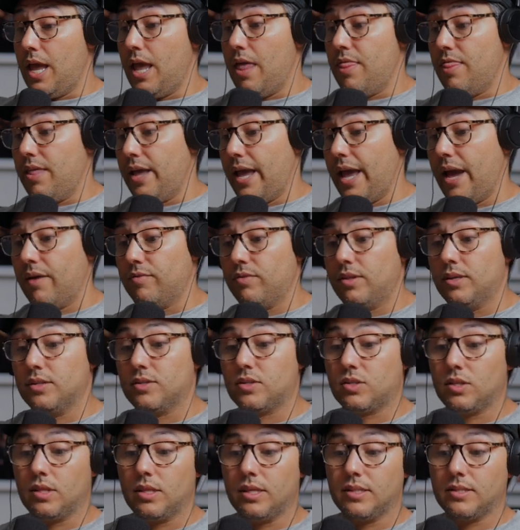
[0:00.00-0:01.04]
and they have
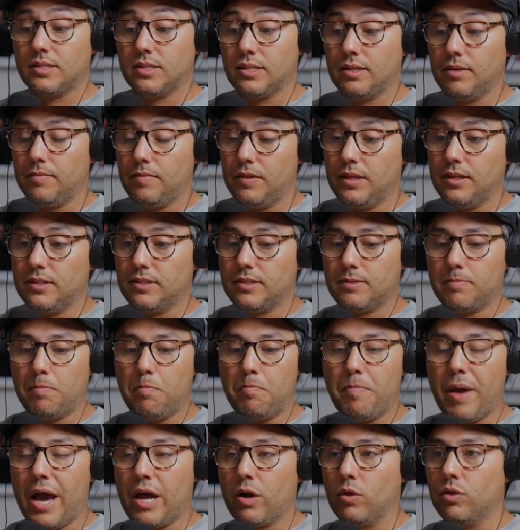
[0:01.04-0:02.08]
this this this
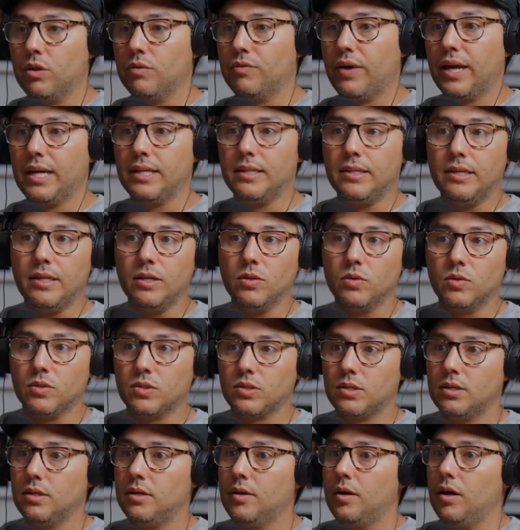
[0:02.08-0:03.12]
battle of
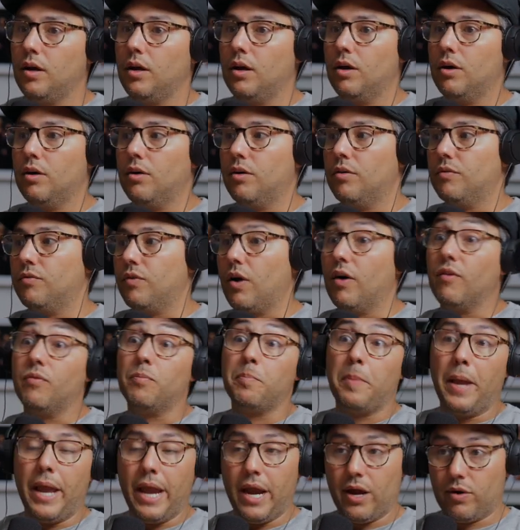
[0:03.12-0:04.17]
ideals of
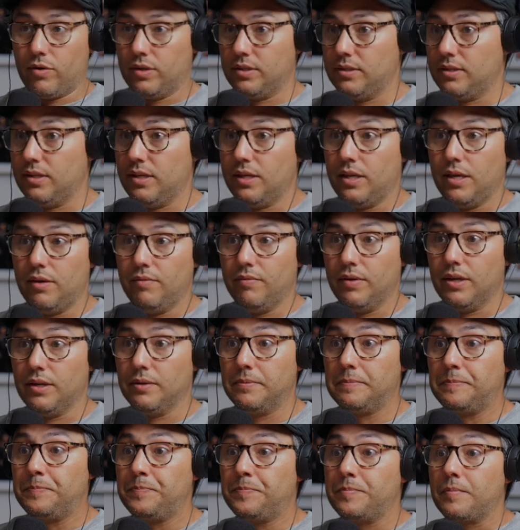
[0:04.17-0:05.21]
of parenting
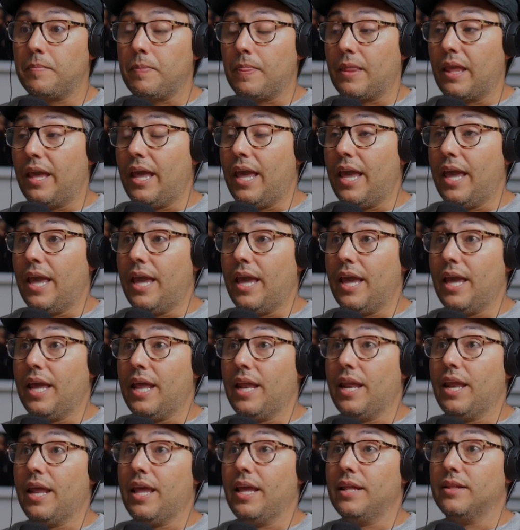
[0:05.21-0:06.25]
even
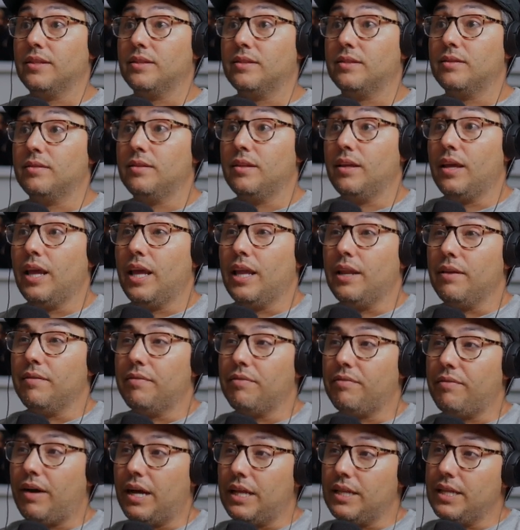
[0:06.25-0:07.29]
and and
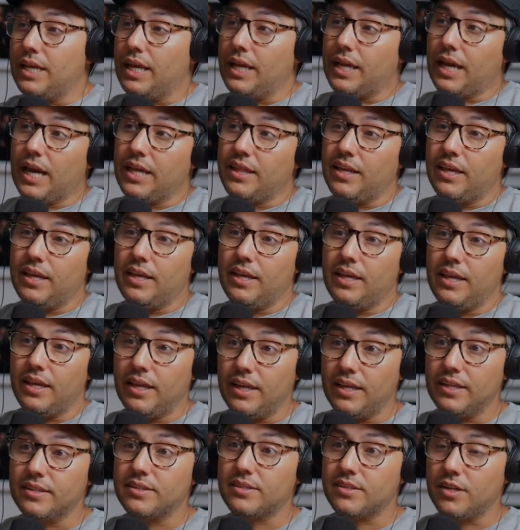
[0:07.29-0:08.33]
and finally it kind of
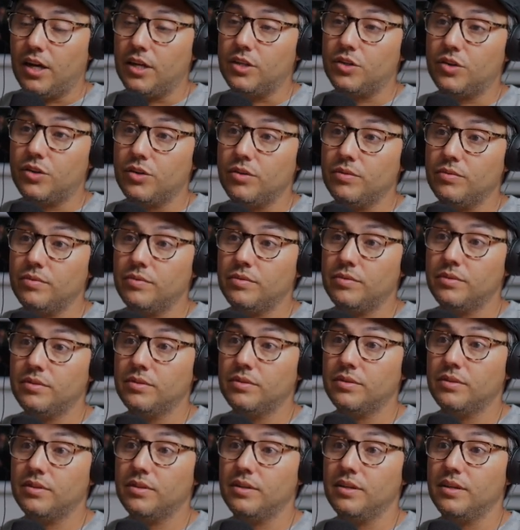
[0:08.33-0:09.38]
hits sandro
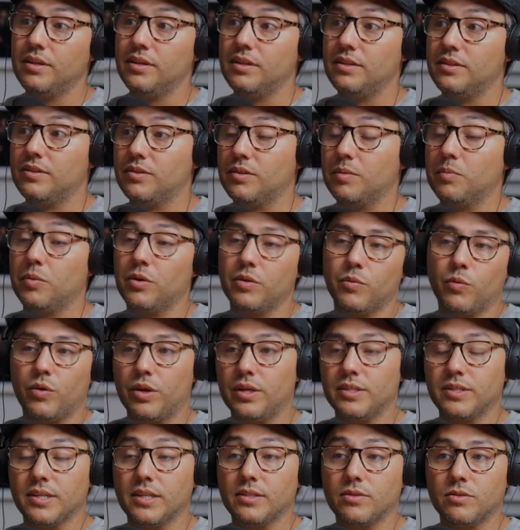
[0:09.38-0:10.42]
to the point
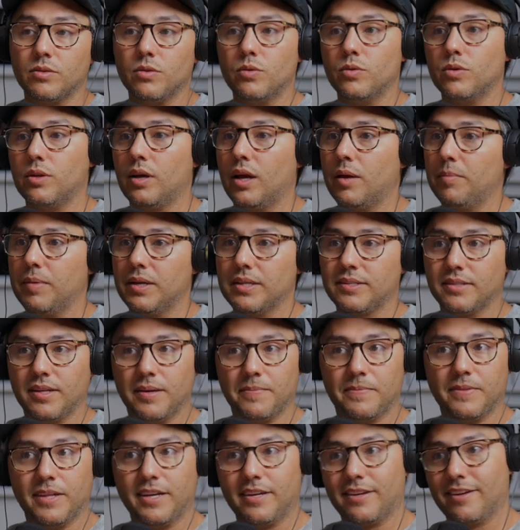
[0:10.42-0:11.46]
where he says dude i messed
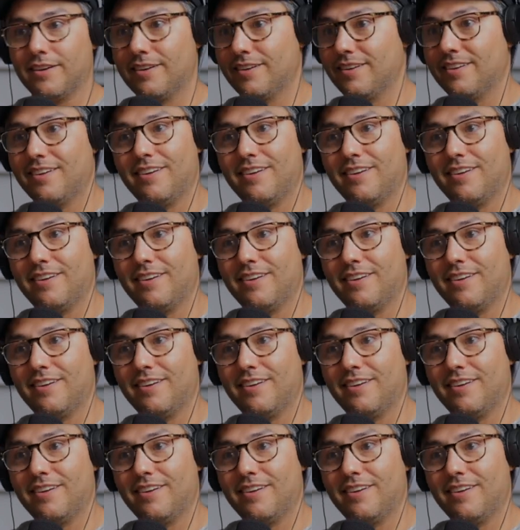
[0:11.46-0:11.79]
up like